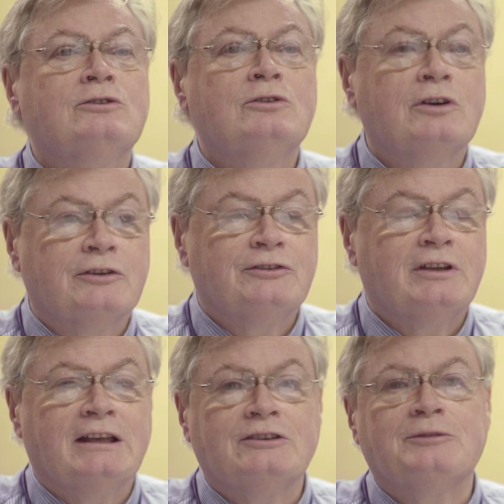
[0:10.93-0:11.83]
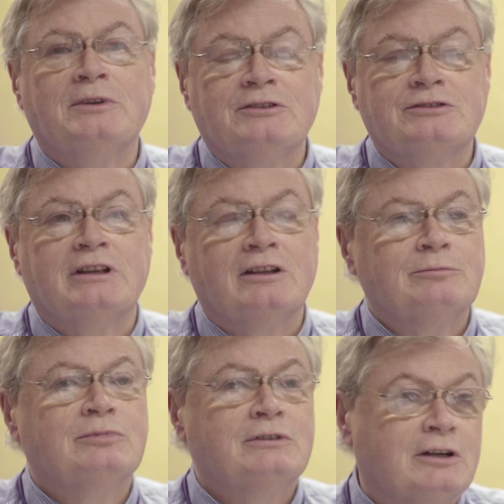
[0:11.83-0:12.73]
looks at
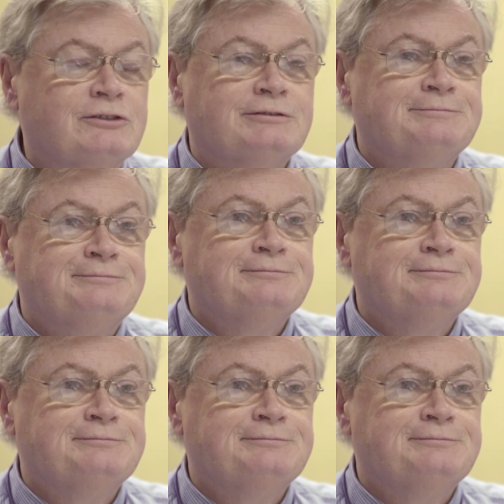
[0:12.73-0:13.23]
speech-sound production.